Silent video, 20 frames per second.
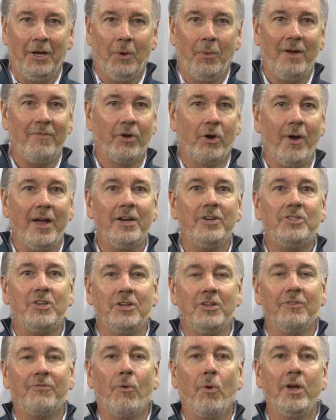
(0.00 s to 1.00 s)
We have a great
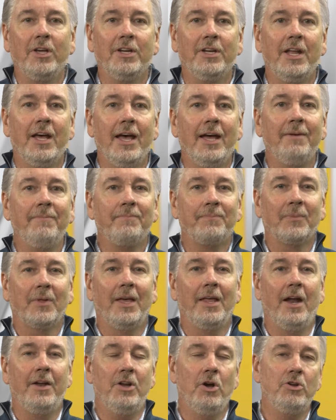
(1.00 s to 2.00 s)
agenda for you today,
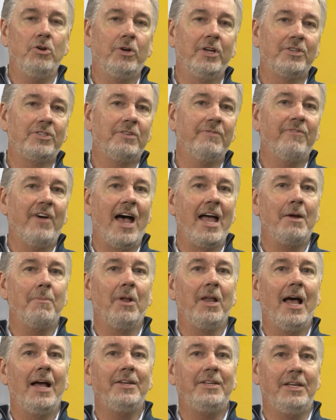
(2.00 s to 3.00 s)
and I know you'll get some
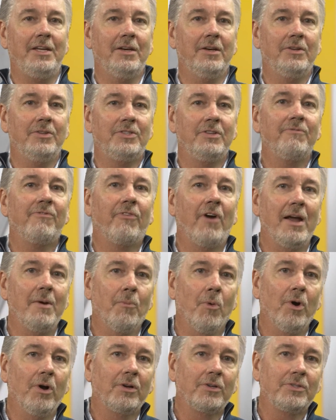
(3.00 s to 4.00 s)
valuable ideas and
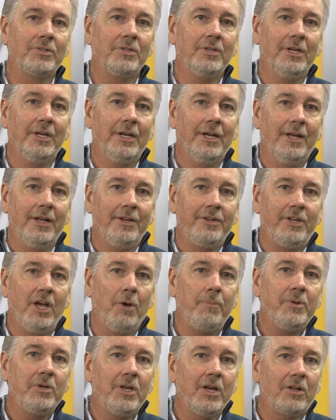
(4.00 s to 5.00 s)
frameworks to
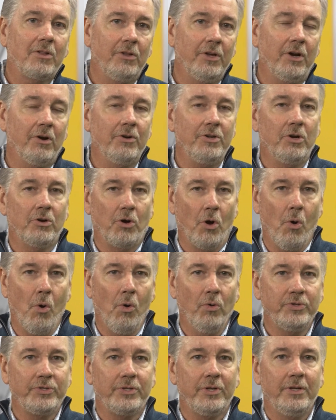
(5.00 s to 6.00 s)
help you get clear on your
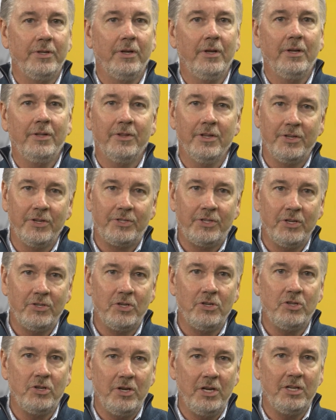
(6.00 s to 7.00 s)
goals, the
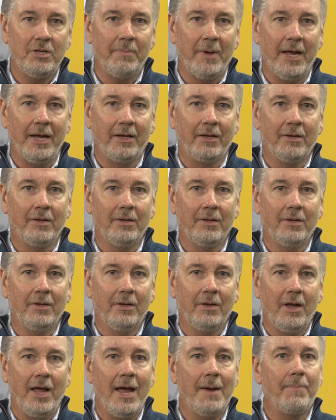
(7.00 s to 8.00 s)
decisions you need to make,
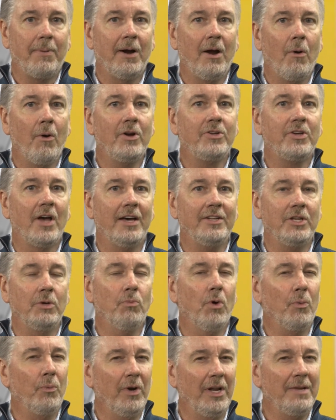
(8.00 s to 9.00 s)
and prioritizing
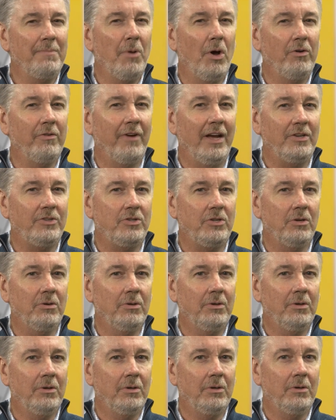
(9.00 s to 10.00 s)
what really motivates
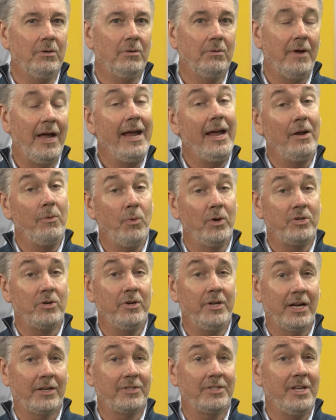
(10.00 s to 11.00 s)
you and what your
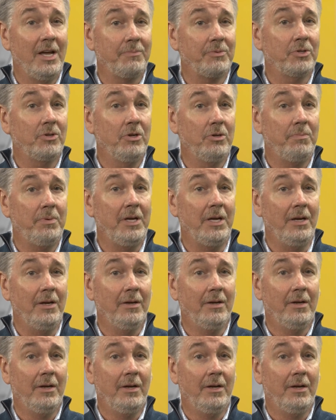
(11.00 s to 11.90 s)
next steps could be.